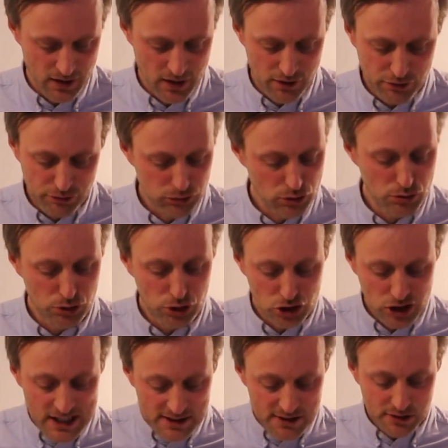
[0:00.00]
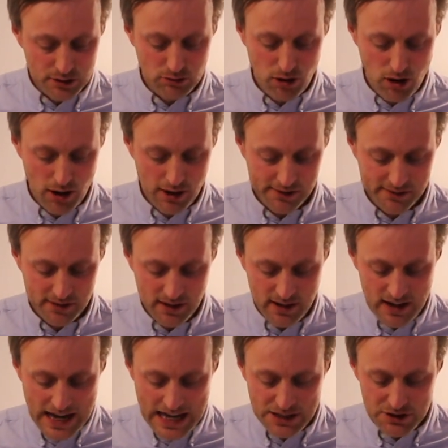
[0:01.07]
Through Jesus Christ,
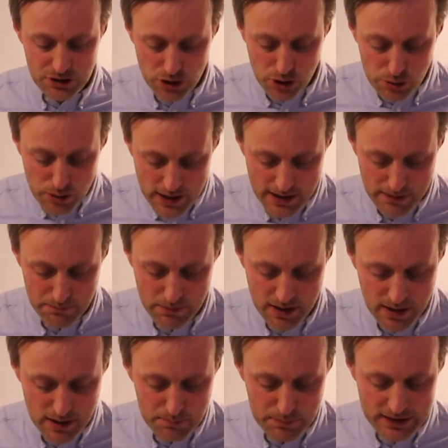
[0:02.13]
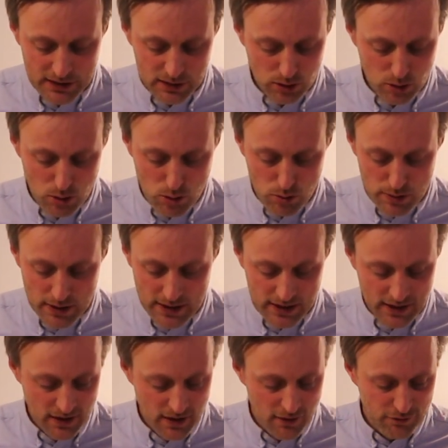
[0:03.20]
and to him be glory
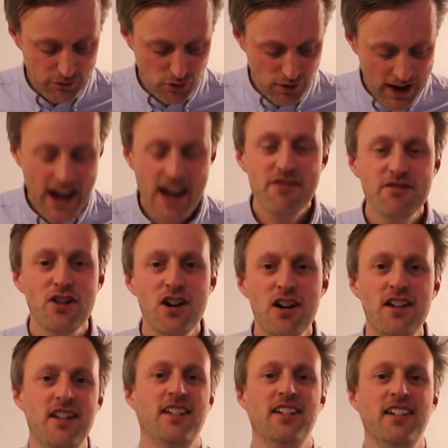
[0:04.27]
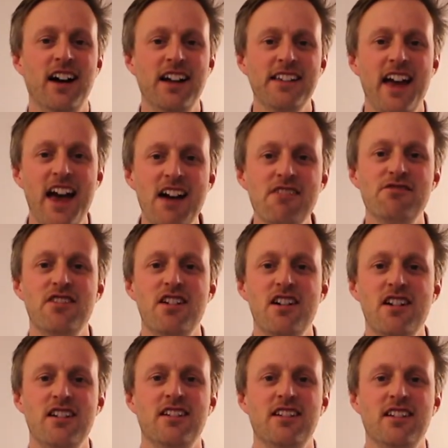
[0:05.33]
forever and
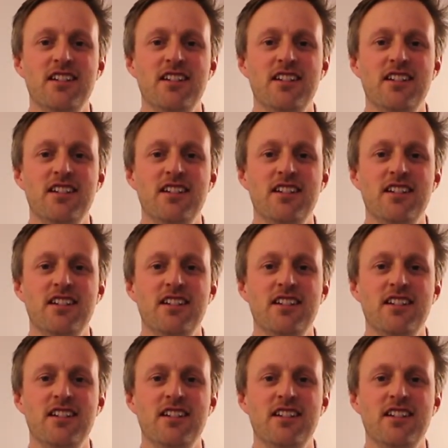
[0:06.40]
ever.